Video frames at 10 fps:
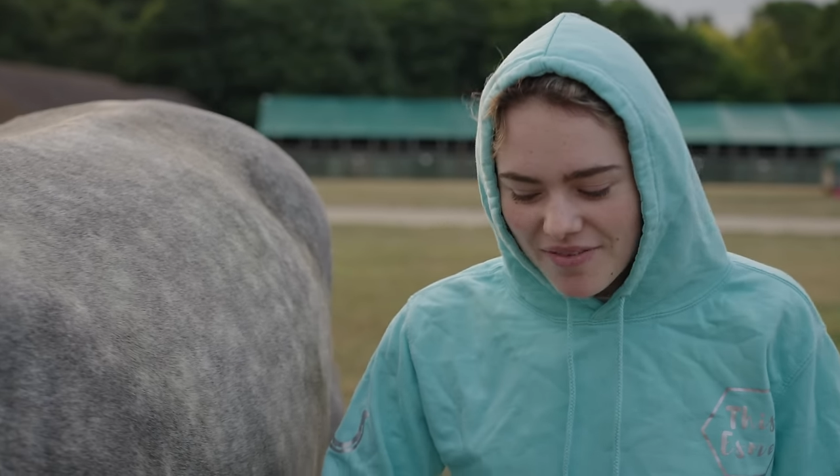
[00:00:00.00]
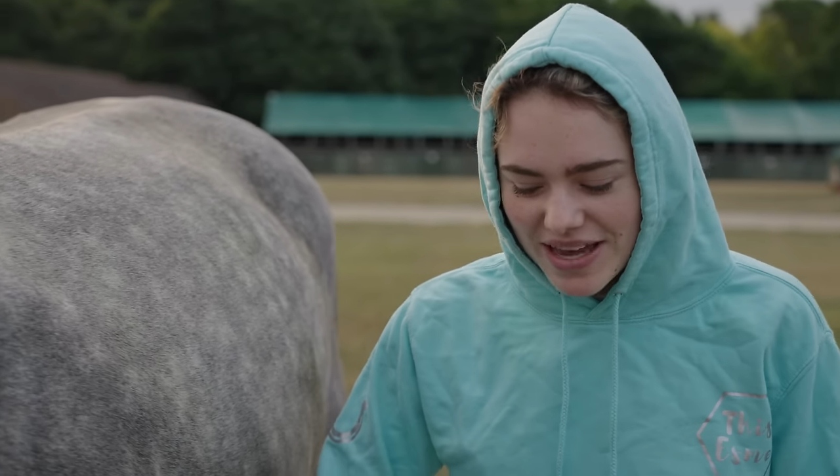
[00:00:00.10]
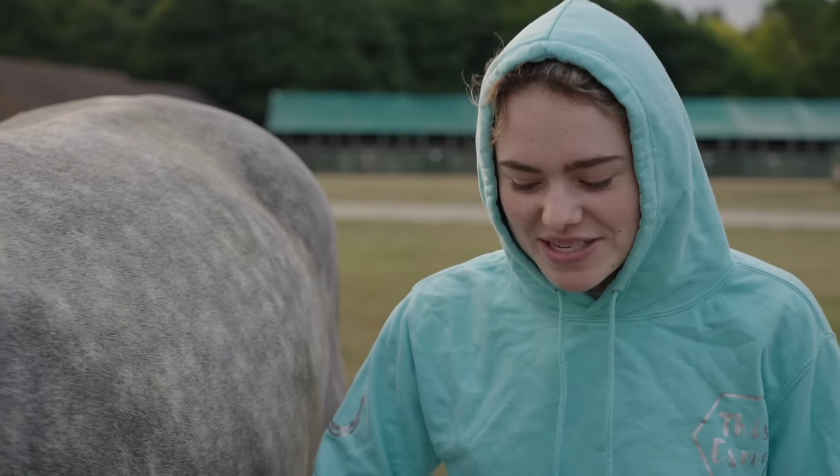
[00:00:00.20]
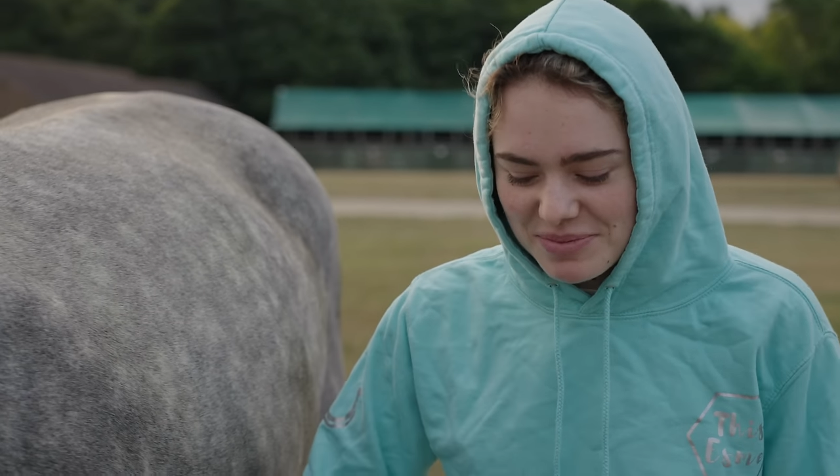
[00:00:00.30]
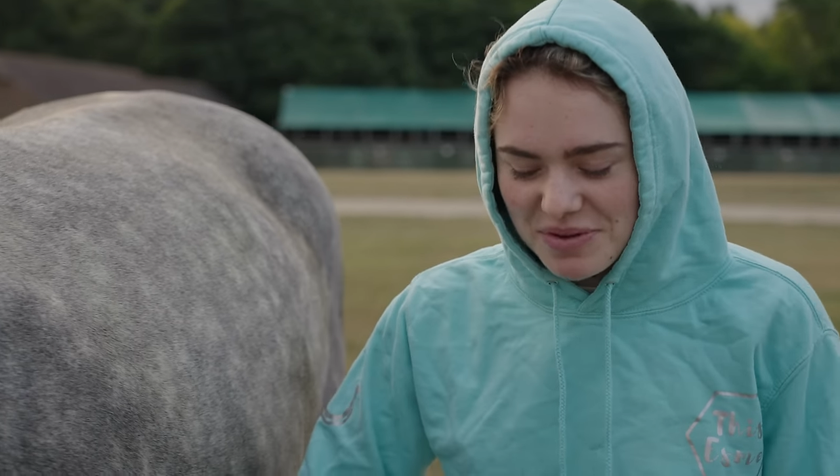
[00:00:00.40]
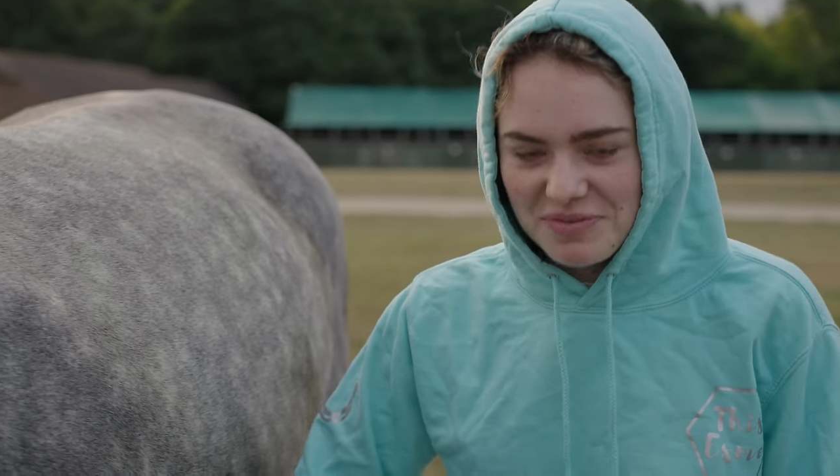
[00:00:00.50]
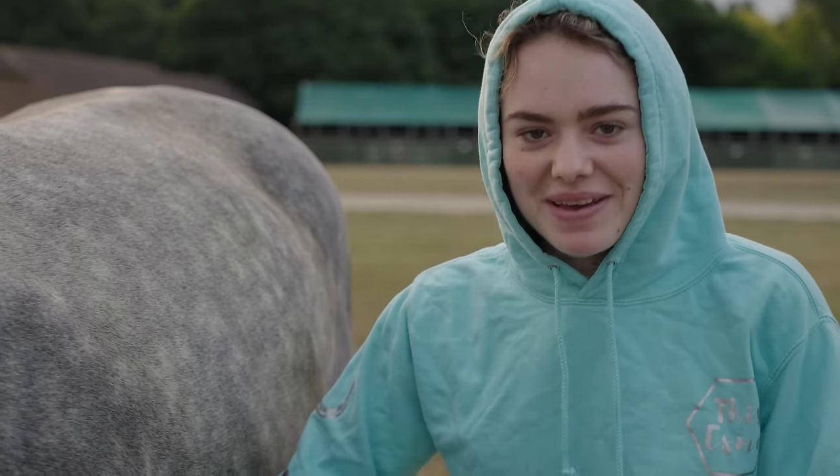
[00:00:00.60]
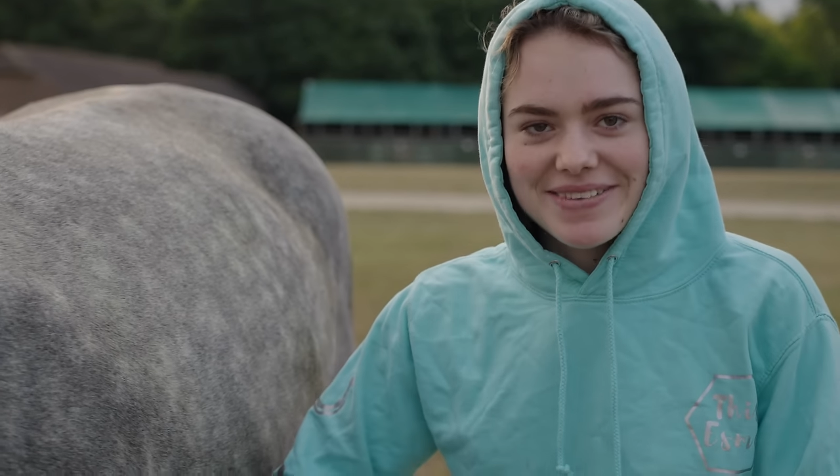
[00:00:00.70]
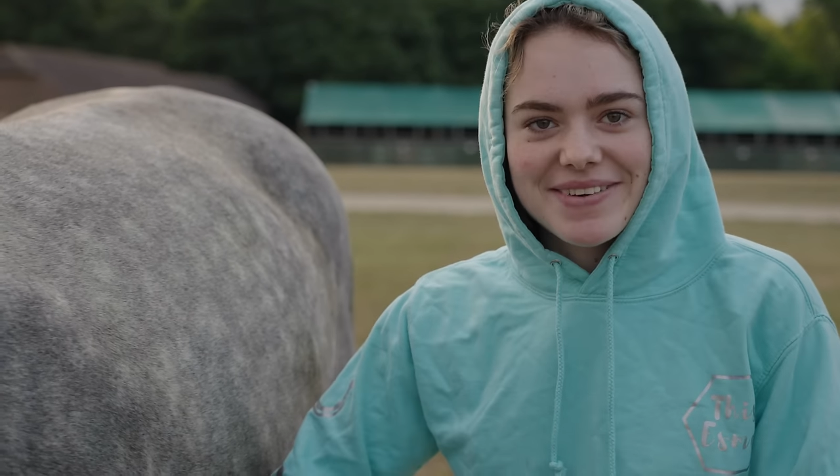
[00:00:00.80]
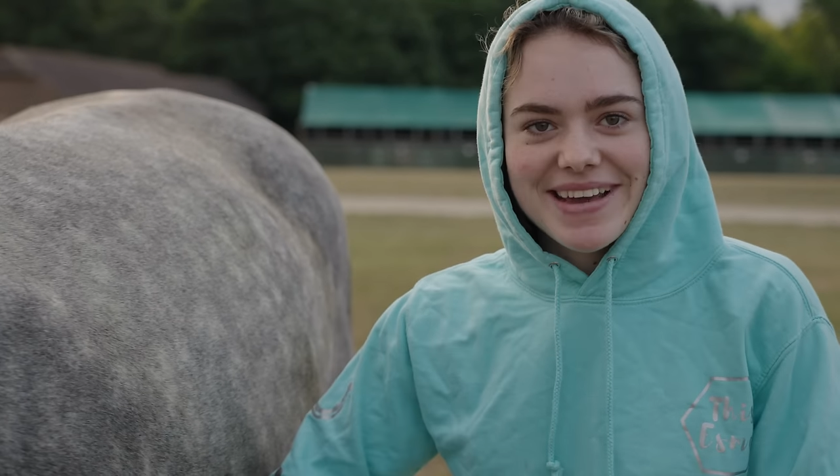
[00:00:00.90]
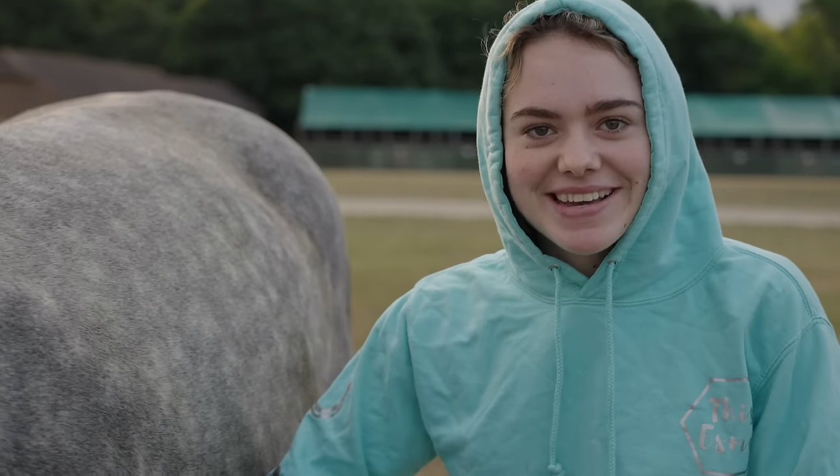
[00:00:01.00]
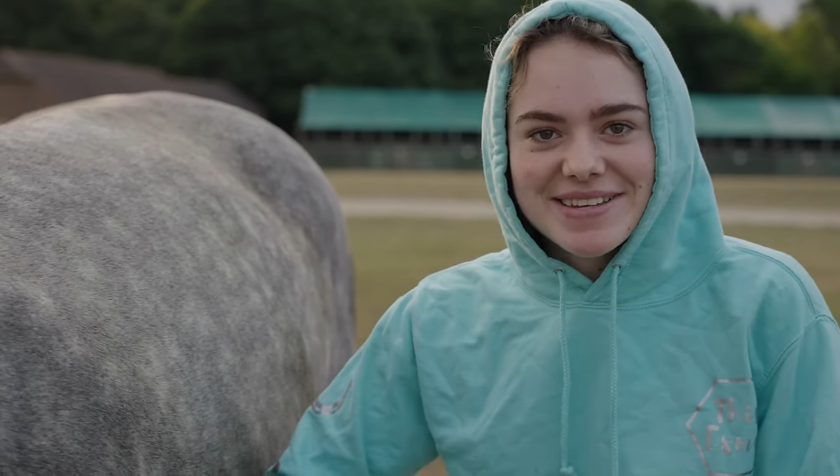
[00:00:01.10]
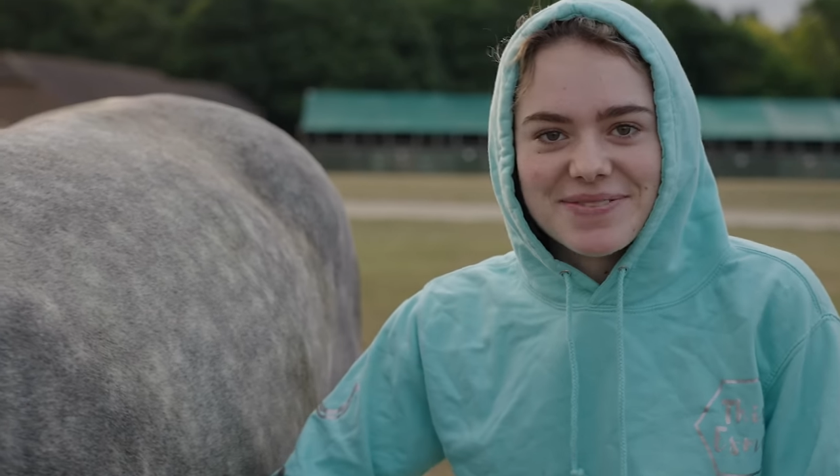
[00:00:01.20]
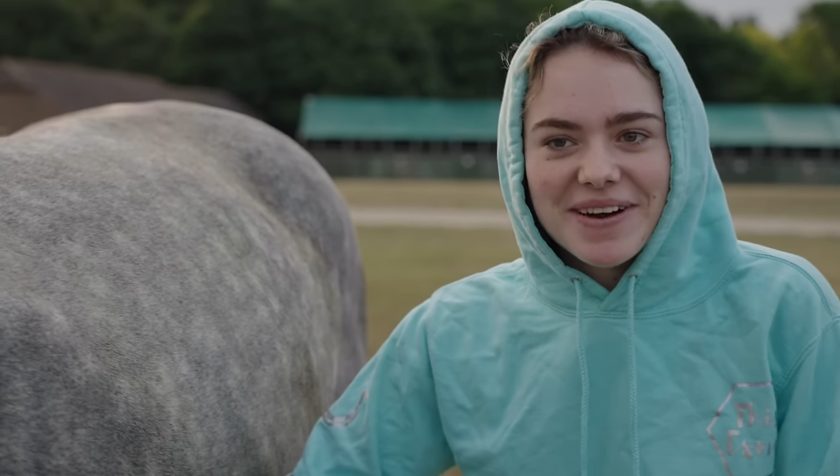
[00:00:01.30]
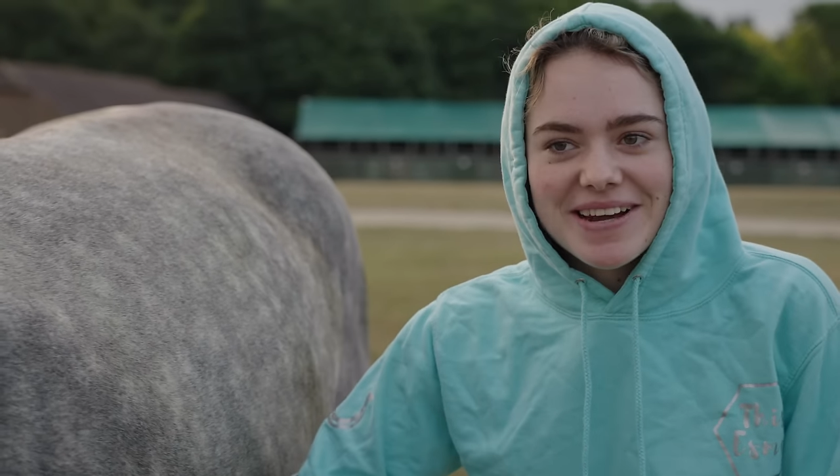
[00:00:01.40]
had to move him out of the way
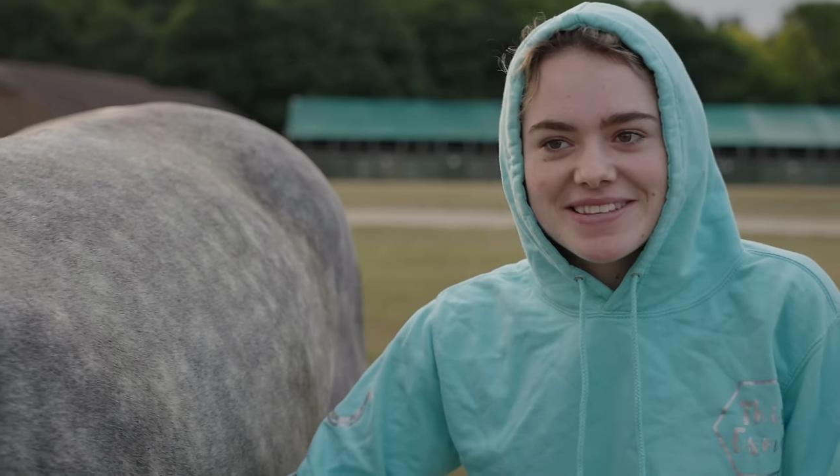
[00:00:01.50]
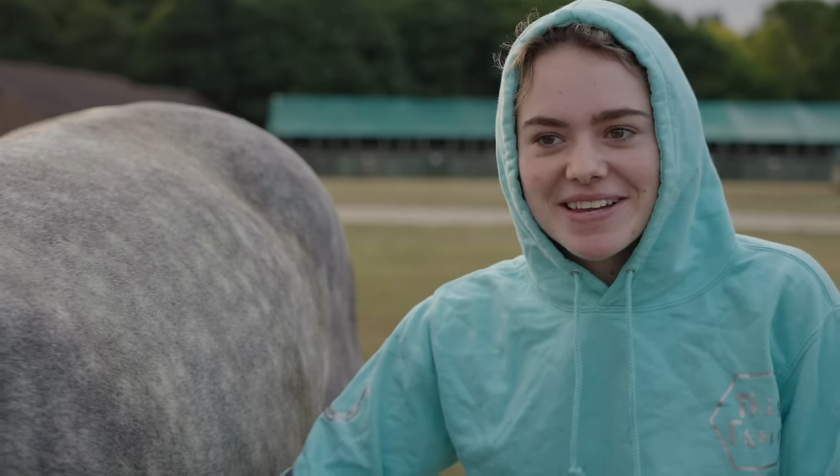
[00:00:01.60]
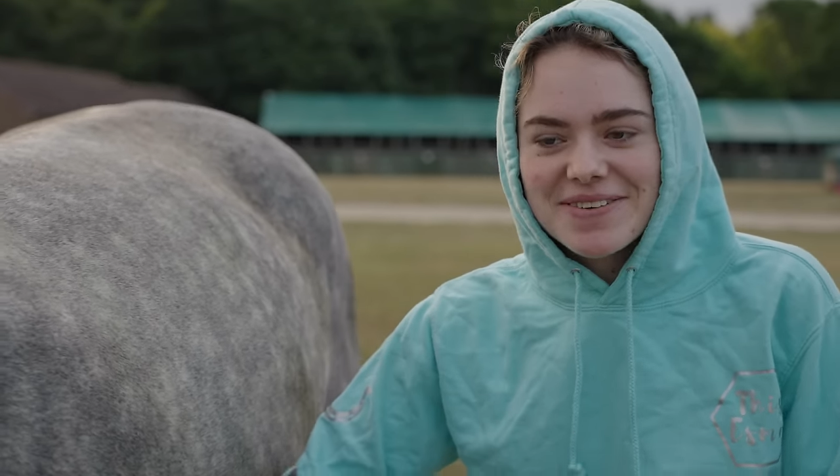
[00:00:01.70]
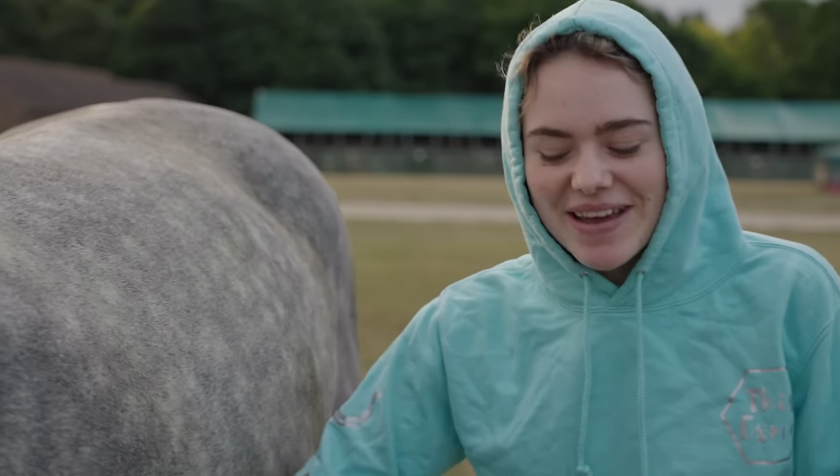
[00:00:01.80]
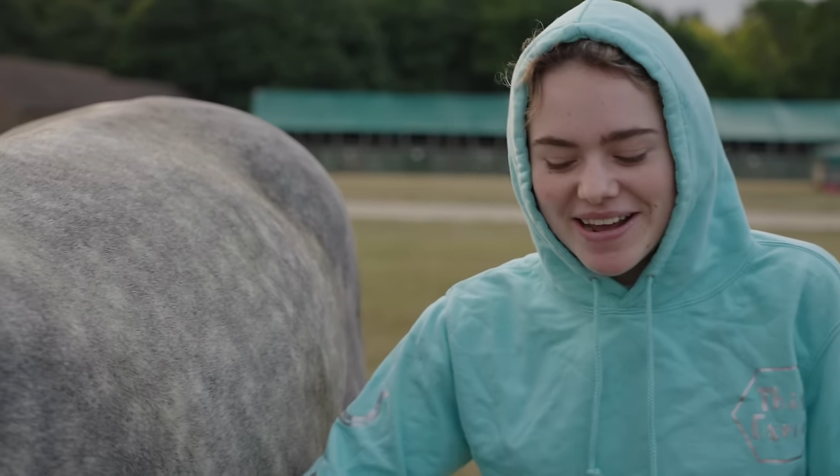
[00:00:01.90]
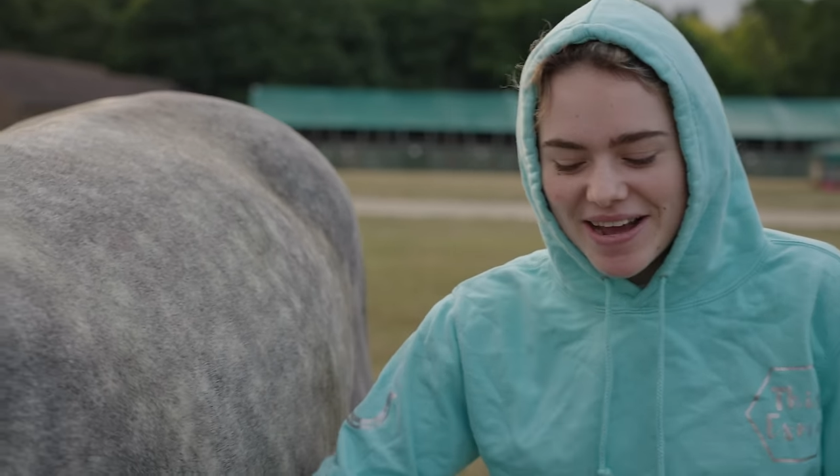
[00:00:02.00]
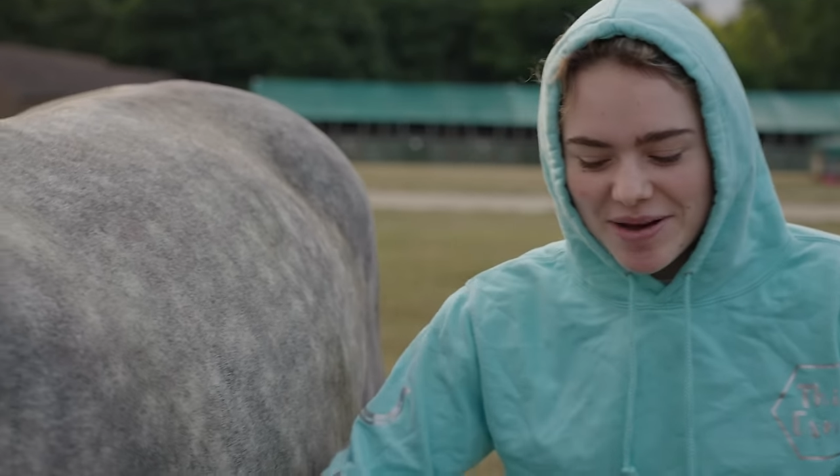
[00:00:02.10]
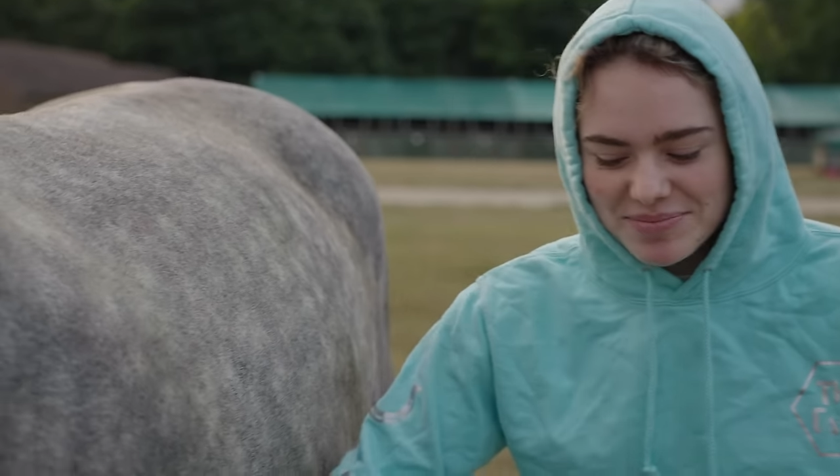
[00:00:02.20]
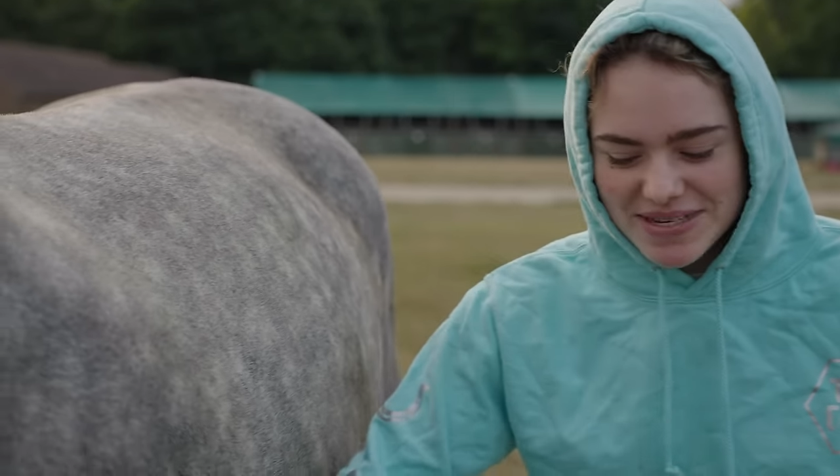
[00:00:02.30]
because I'm worried he's going to wake up